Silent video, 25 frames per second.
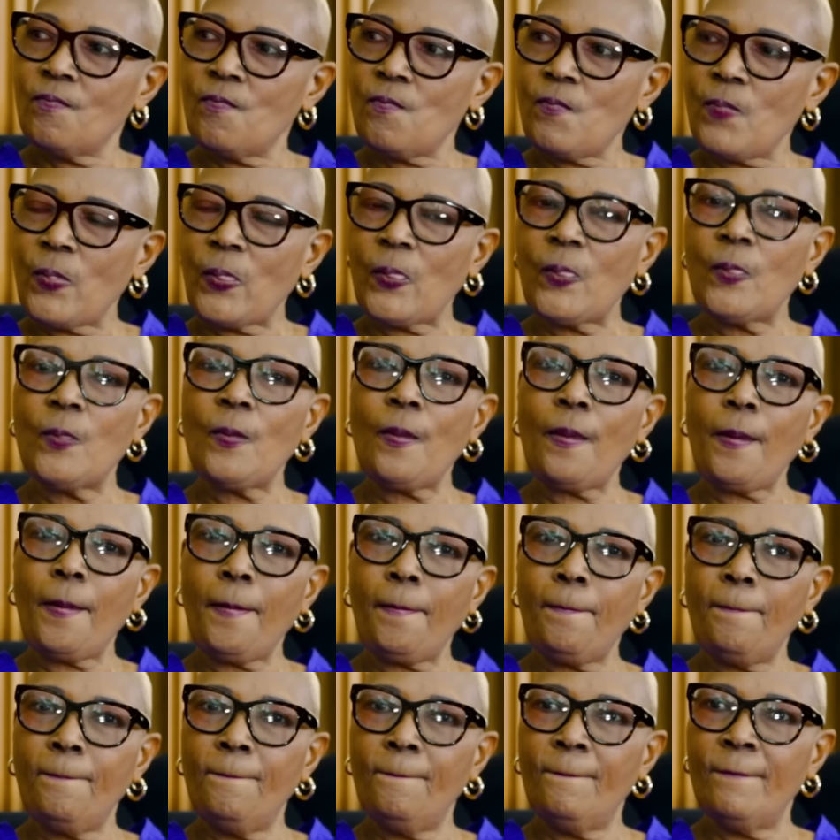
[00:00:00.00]

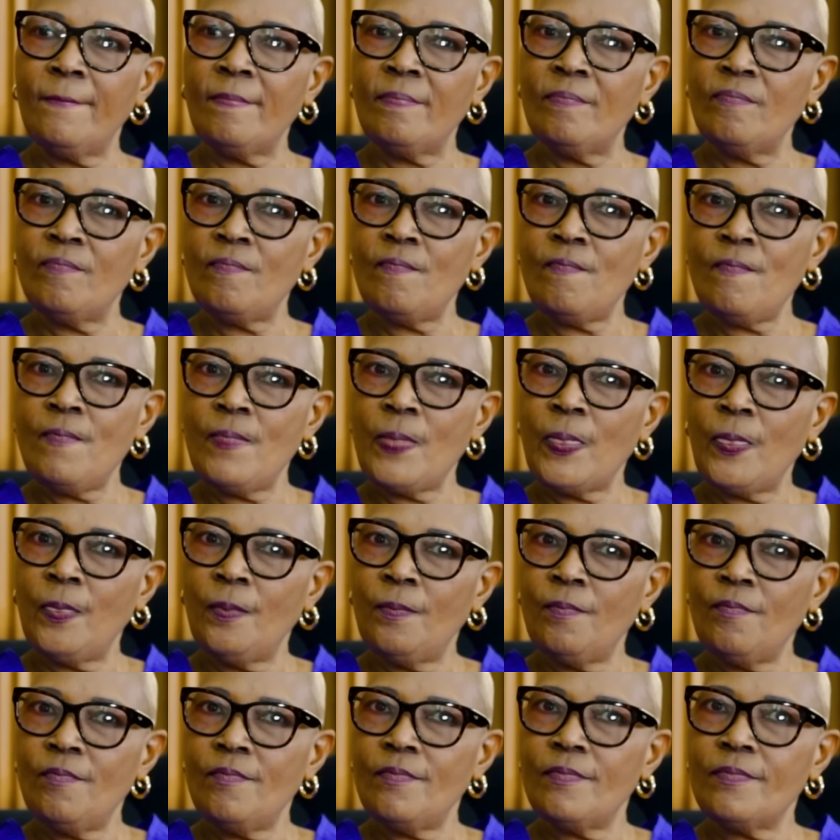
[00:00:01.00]
aspirants who are
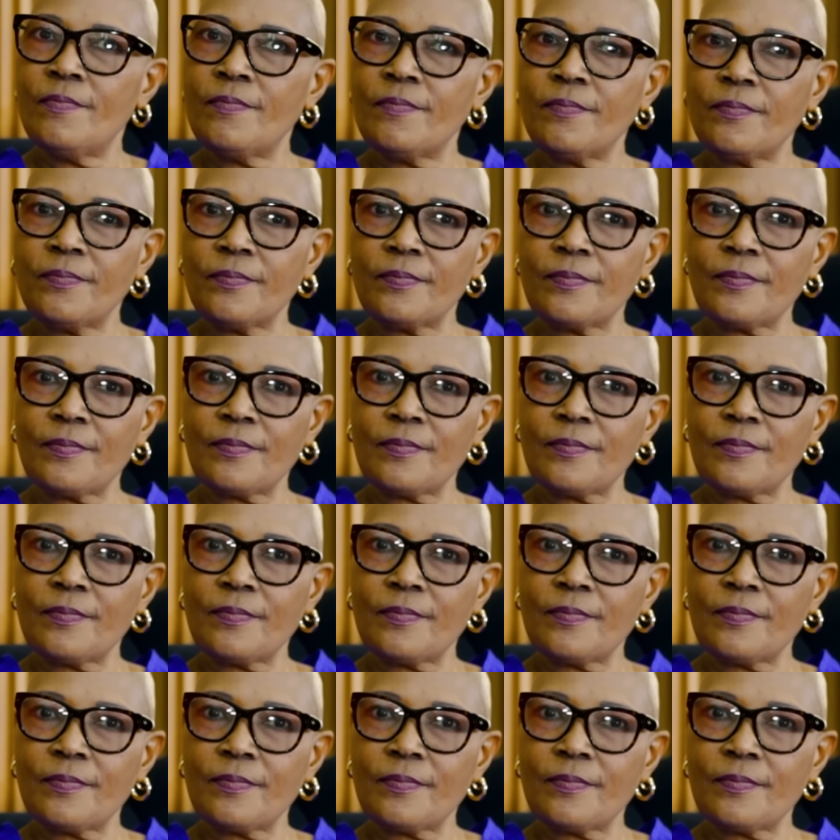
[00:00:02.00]
listening to you.